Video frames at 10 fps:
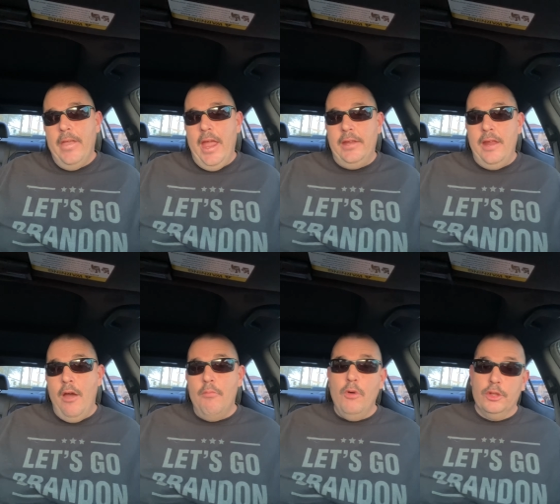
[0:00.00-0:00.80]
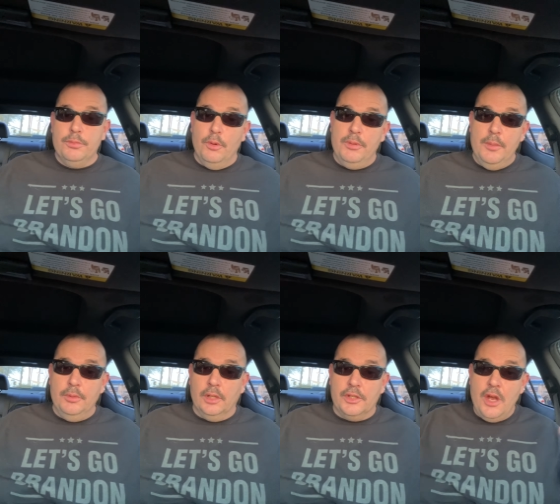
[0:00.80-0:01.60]
And now multiple
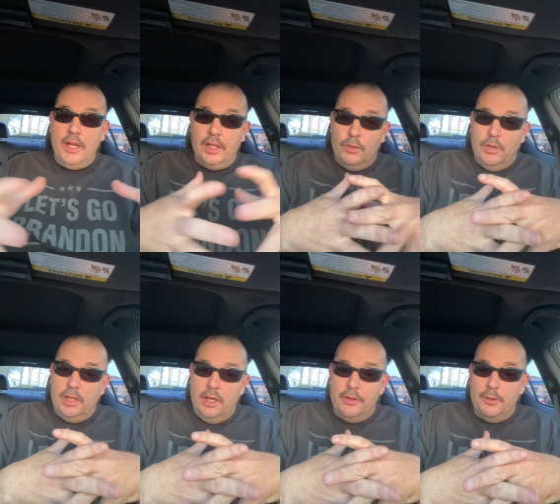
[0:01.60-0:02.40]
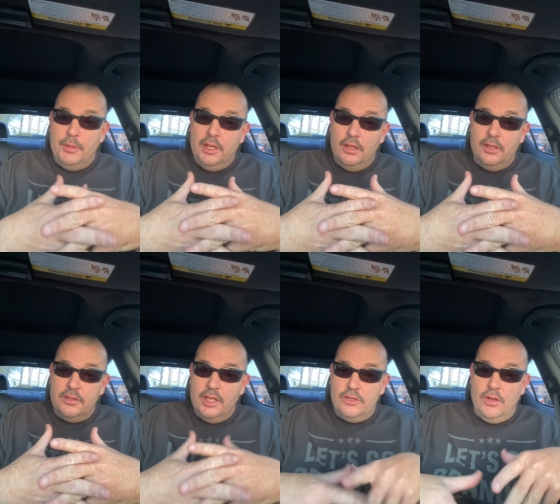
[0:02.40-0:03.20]
people are talking to one another
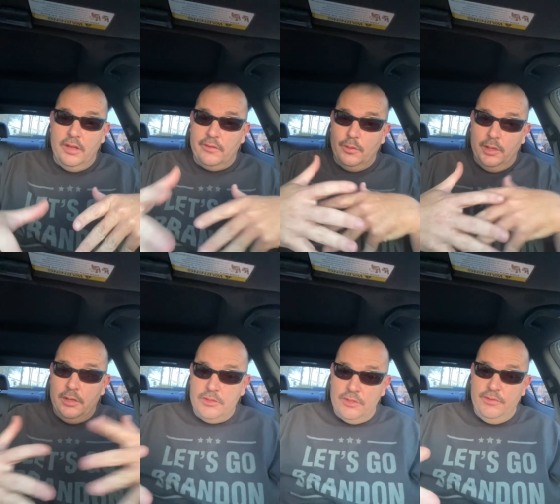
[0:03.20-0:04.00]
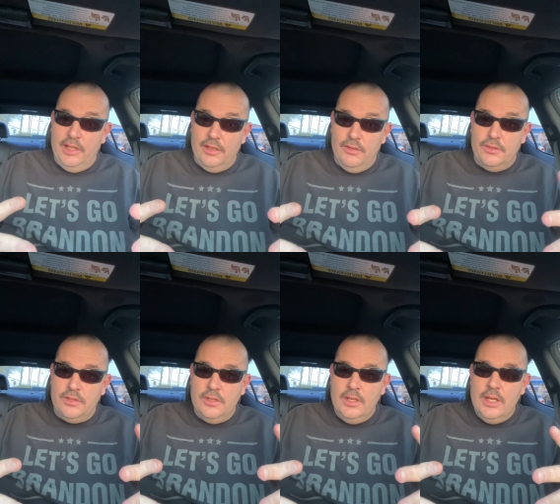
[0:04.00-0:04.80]
because they saw everyone else's videos.
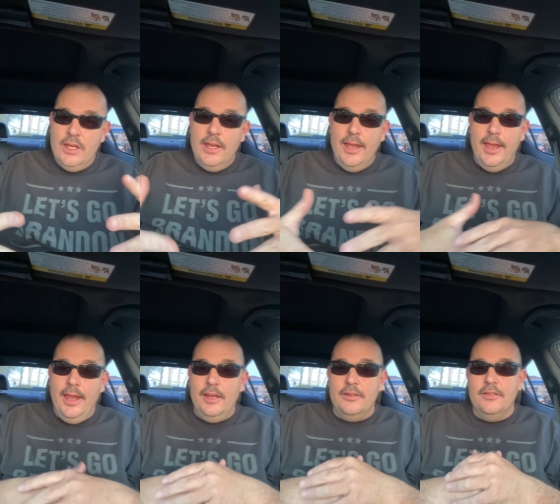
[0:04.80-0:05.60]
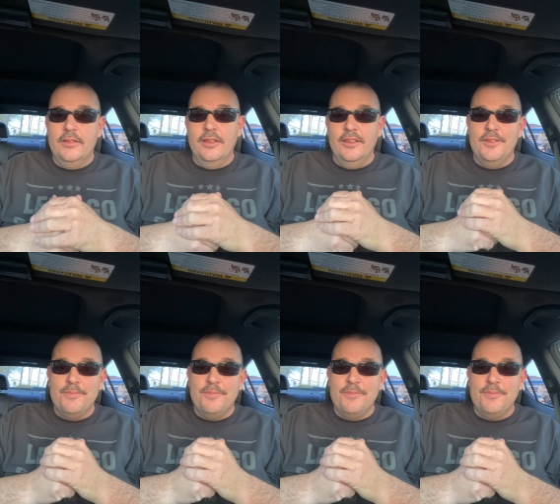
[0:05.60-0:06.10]
And